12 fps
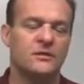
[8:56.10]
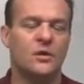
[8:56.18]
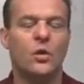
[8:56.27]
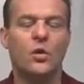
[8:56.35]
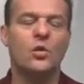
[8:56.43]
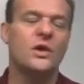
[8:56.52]

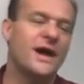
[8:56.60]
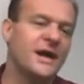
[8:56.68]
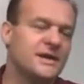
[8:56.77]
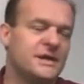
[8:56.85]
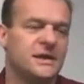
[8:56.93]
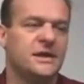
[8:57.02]
The whole
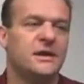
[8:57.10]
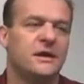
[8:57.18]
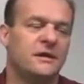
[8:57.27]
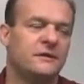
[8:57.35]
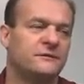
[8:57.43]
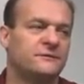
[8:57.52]
idea
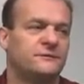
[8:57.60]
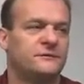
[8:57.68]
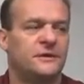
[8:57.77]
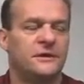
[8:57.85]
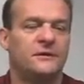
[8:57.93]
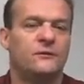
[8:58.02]
of
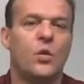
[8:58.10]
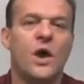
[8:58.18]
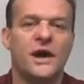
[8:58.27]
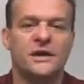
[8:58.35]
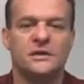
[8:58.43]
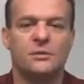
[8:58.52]

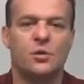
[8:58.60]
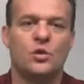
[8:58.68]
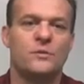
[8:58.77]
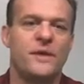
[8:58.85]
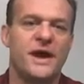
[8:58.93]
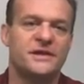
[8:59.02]
walking the
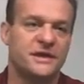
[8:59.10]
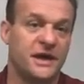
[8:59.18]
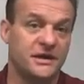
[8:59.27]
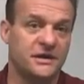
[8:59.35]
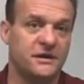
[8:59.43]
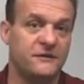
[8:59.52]
bore path and
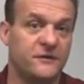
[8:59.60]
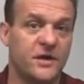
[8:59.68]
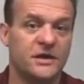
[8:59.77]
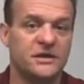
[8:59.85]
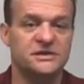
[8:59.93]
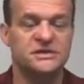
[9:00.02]

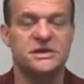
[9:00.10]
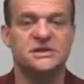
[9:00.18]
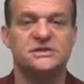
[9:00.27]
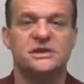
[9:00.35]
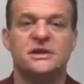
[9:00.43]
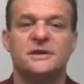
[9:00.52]
identifying these
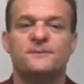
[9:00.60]
things